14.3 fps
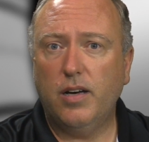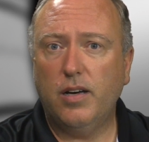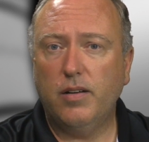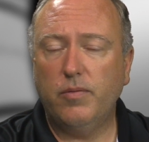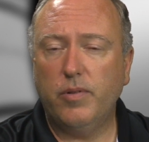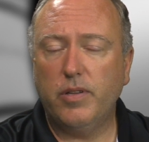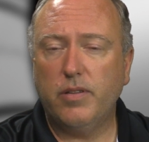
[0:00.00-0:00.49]

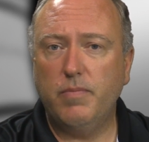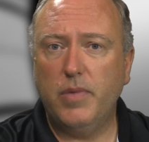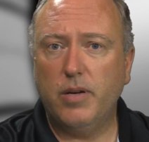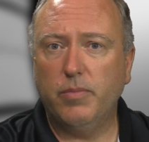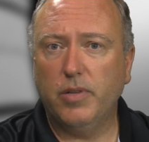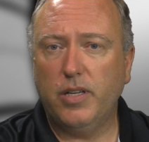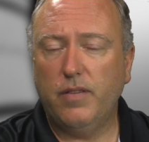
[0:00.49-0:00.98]
with
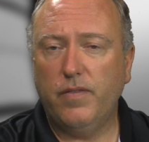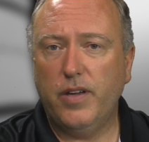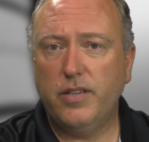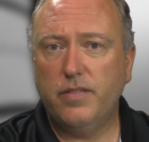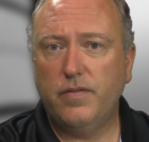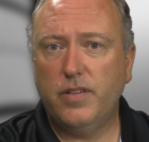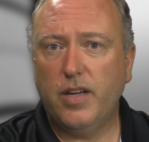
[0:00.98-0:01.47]
minimally
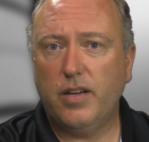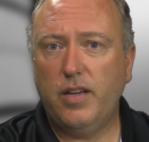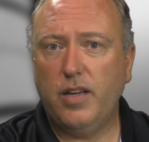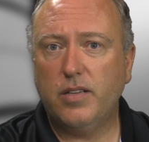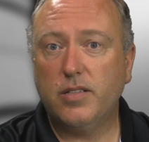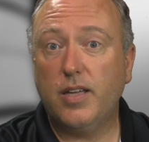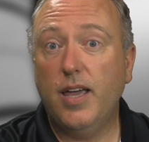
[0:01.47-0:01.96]
invasive
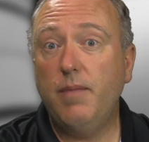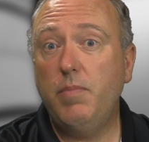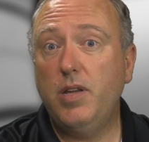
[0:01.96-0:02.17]
techniques can